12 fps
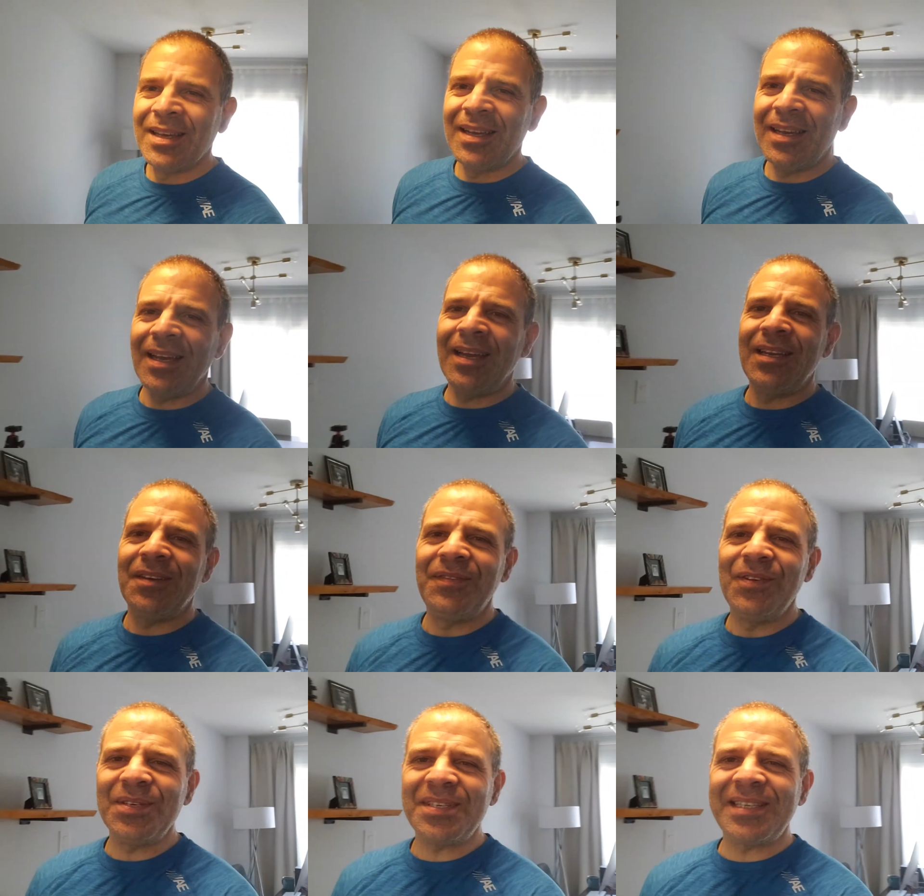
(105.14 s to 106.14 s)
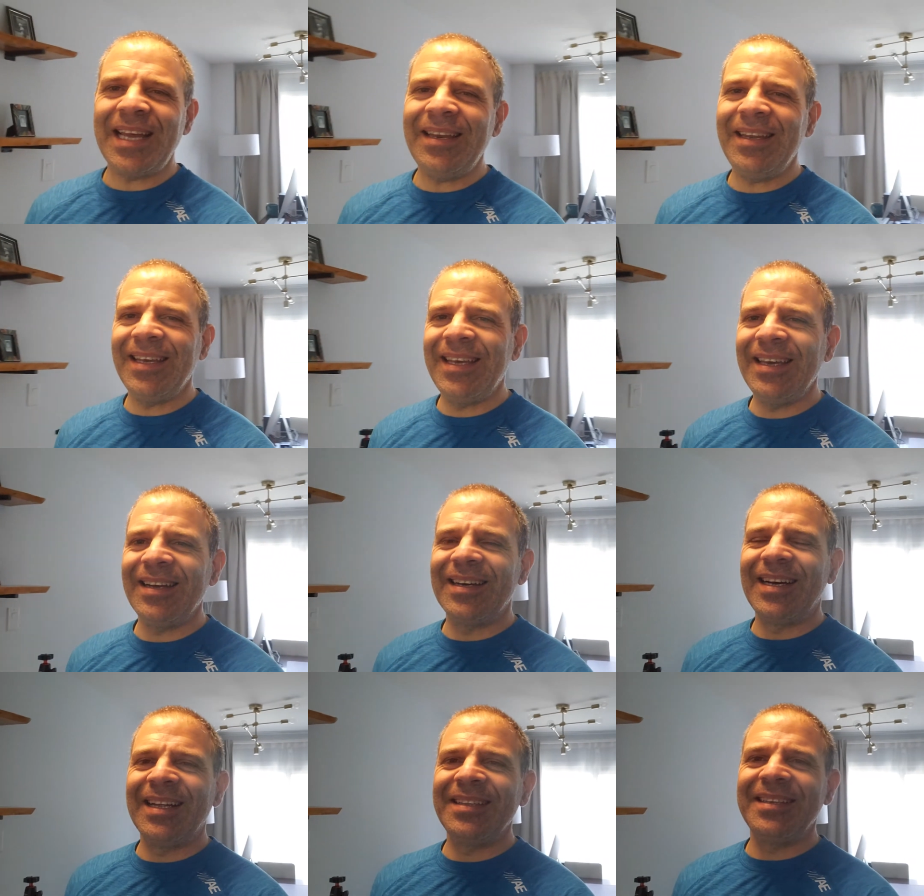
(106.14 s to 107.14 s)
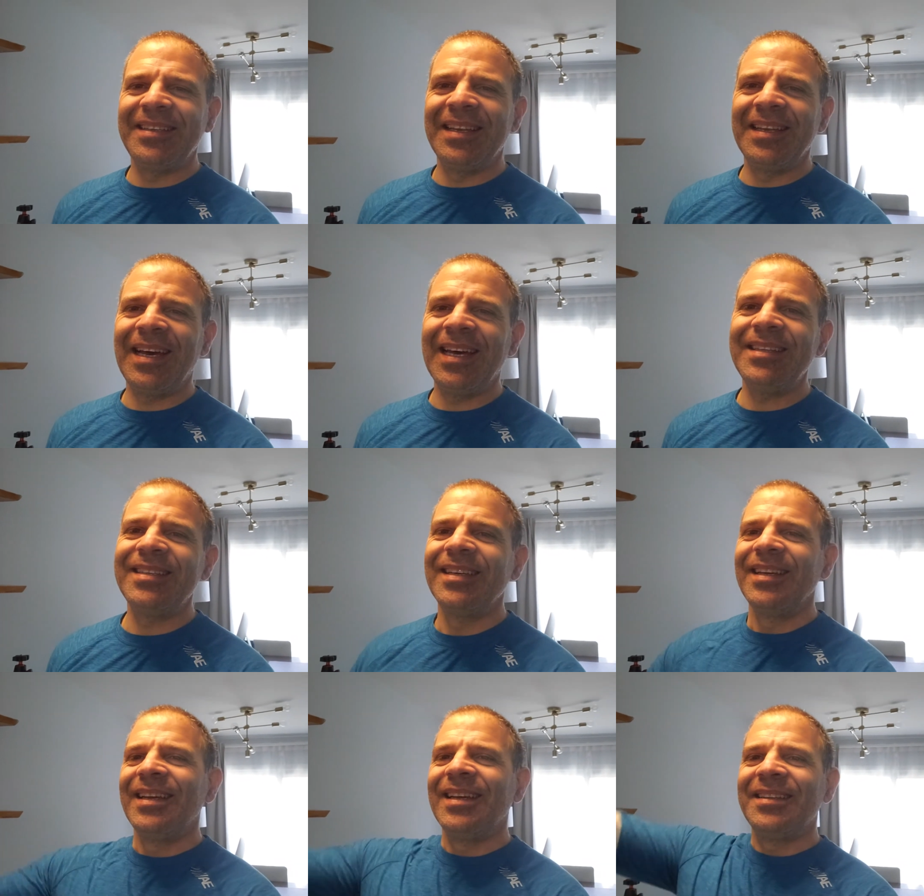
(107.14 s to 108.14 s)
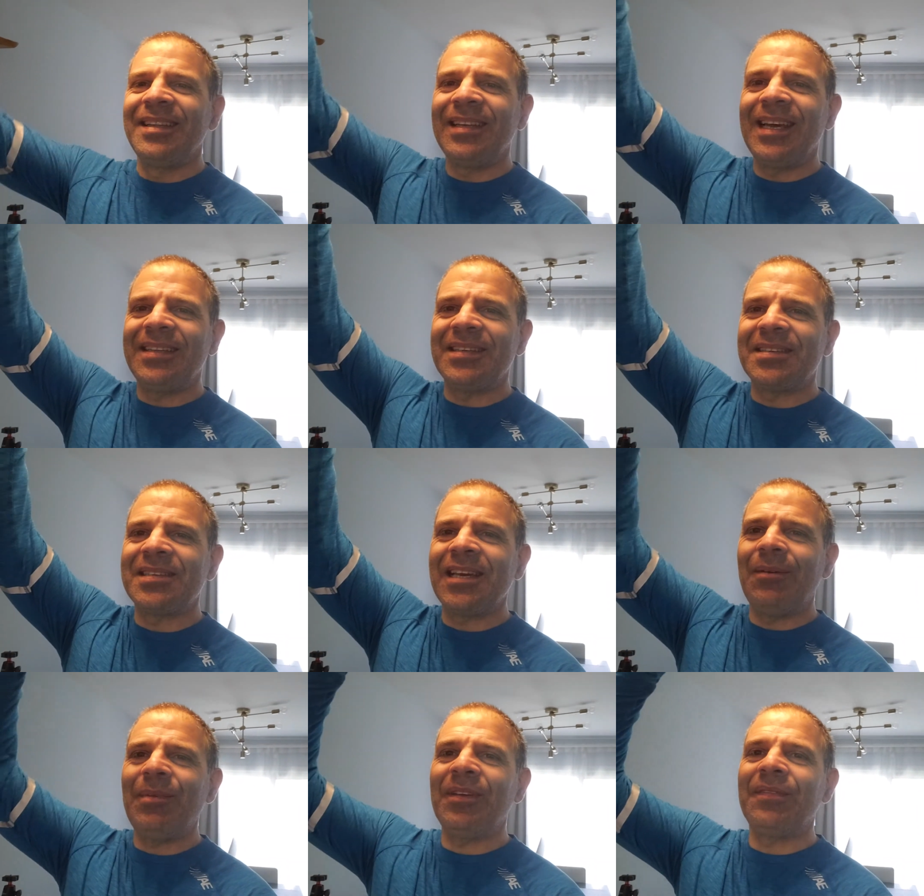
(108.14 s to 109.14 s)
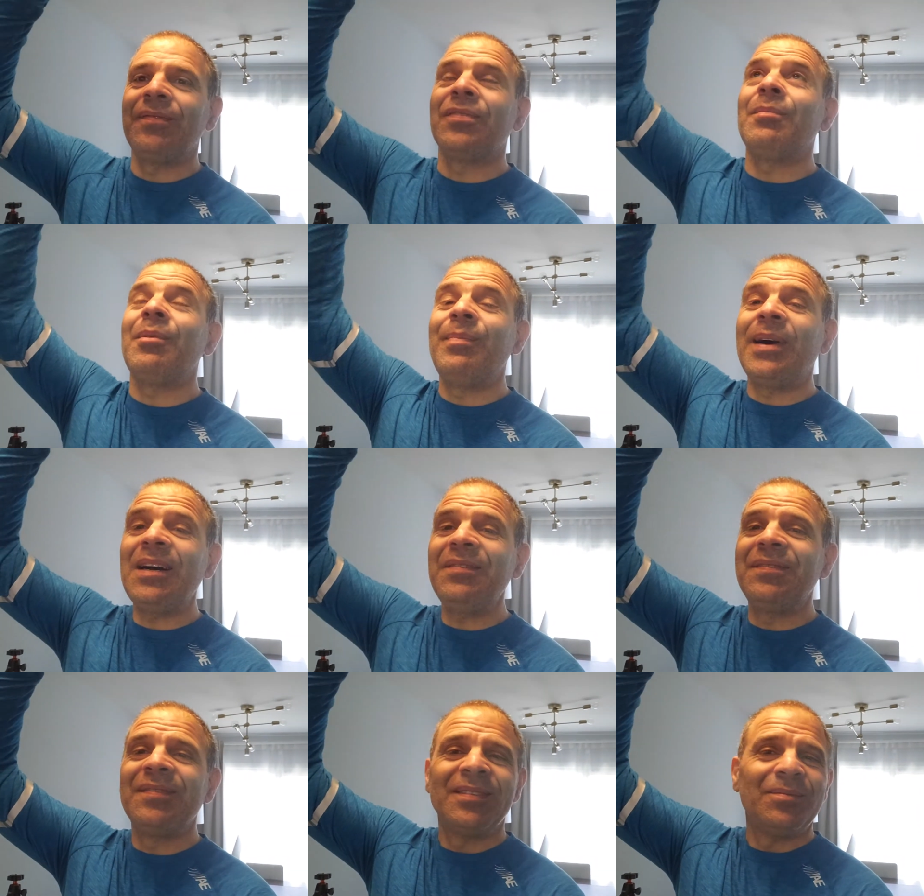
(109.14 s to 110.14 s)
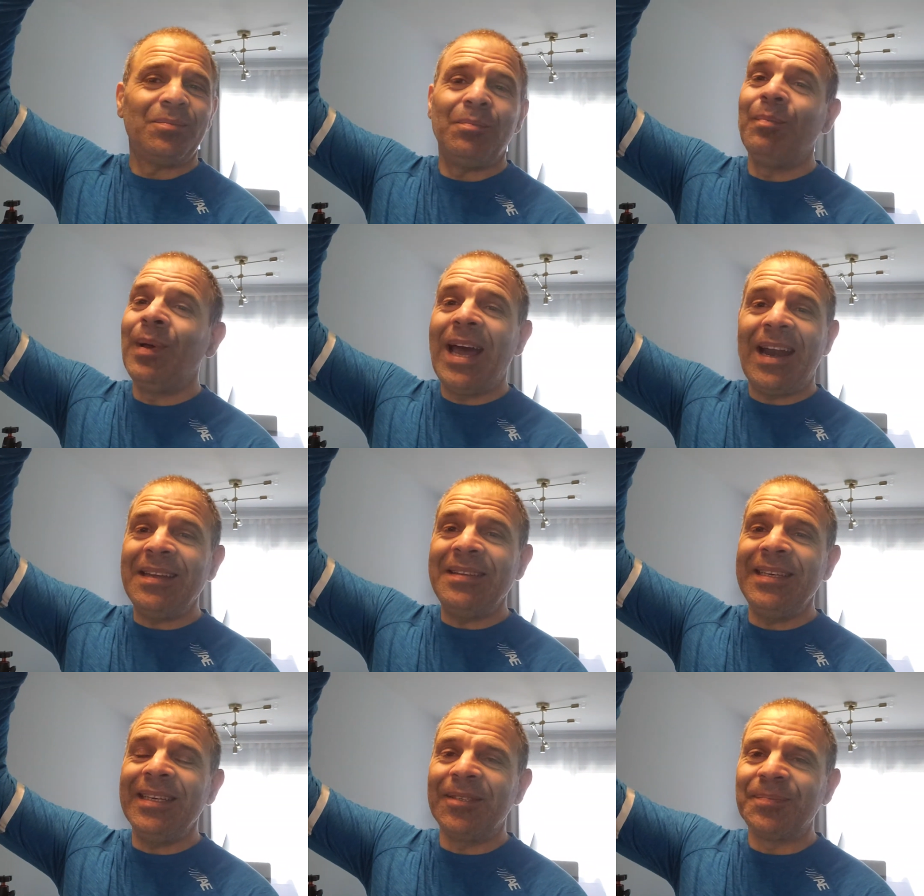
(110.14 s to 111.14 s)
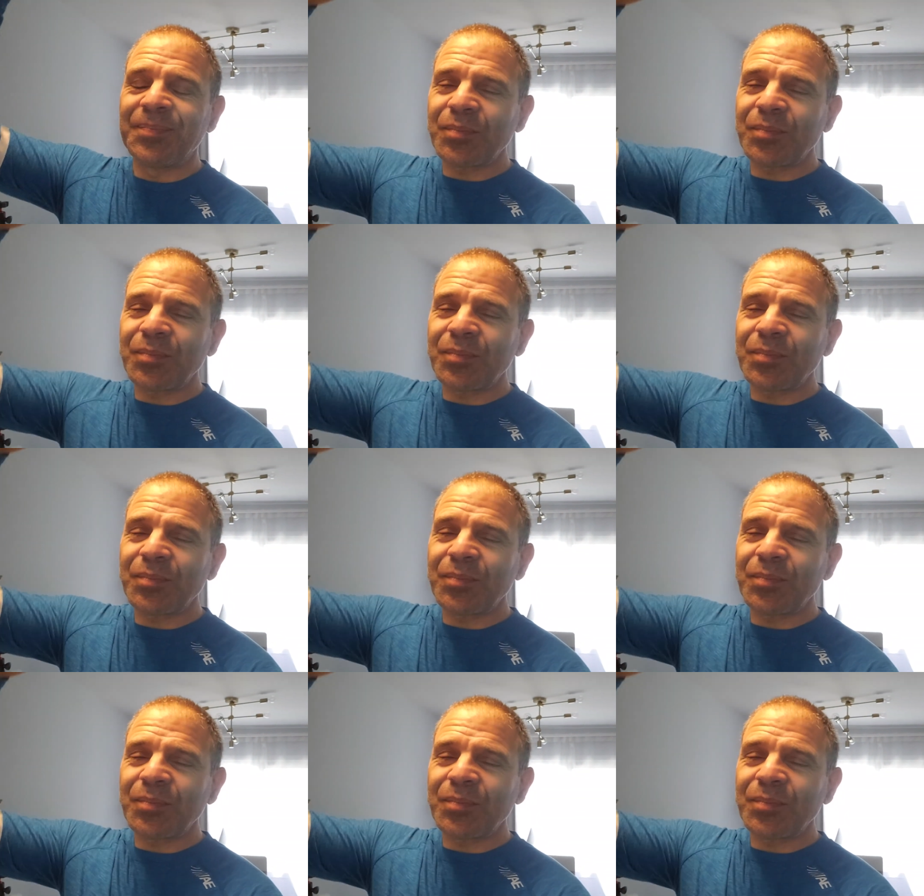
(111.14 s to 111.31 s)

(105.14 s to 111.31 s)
And if you're standing here under the light is coming from above, bad idea.